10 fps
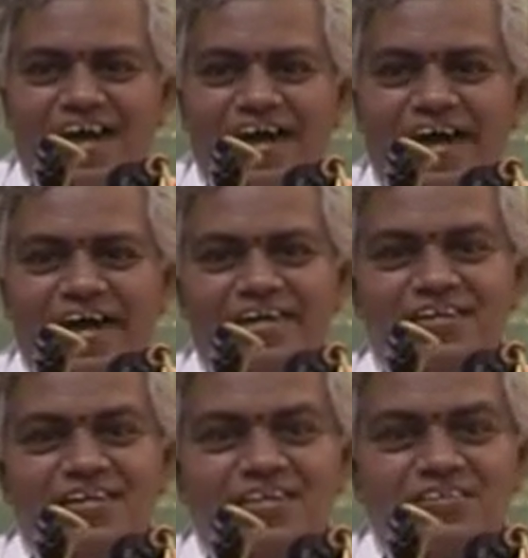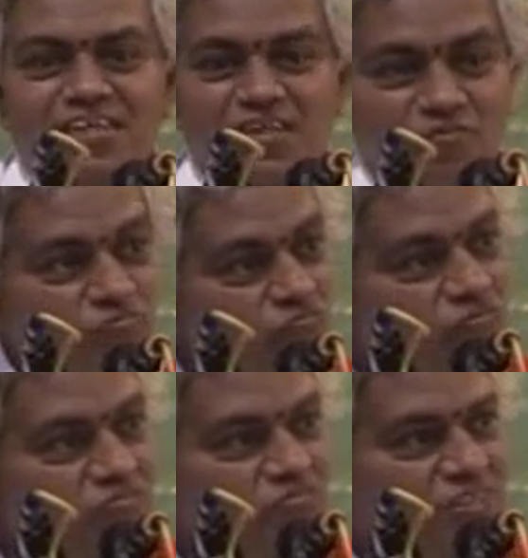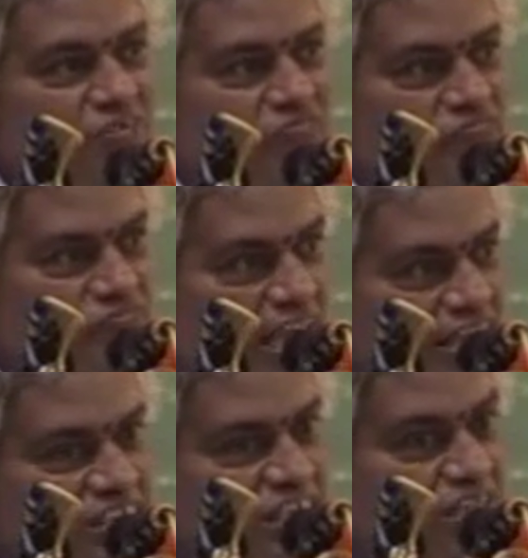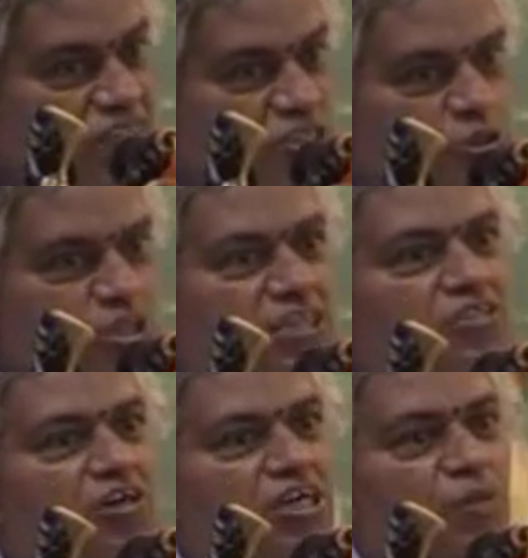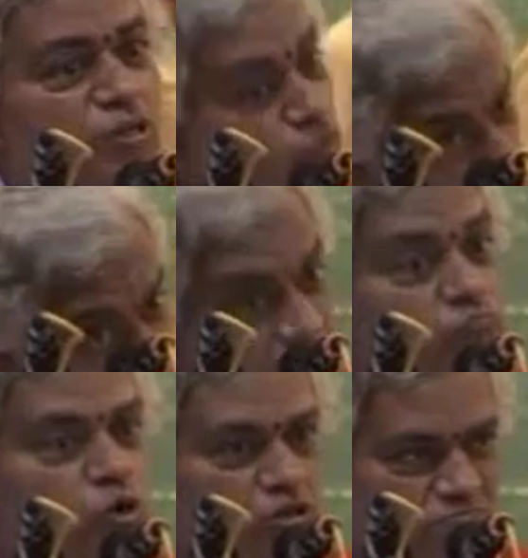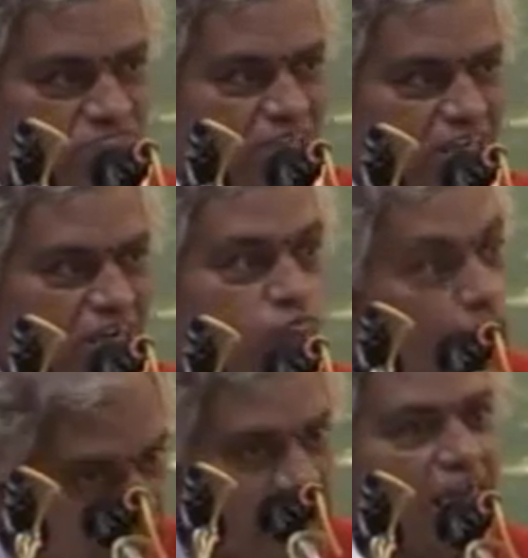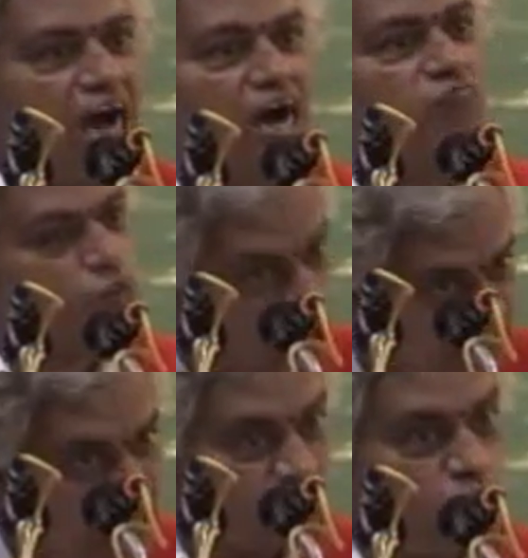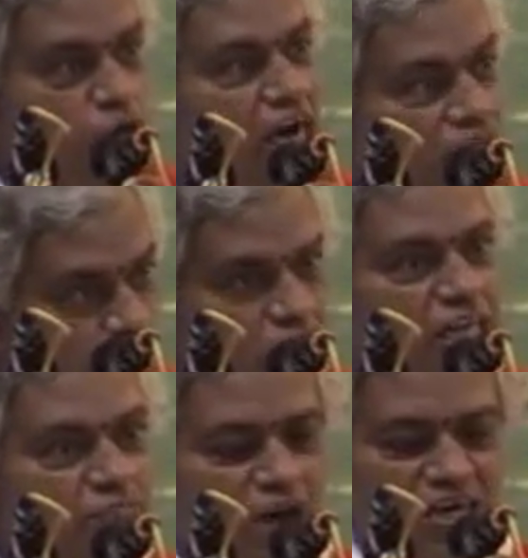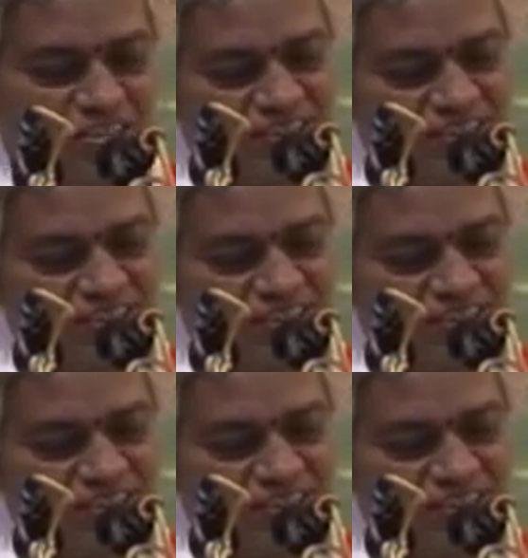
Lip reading: And there are the ways in which you can talk about only Om, only A, only Wu or only Ma.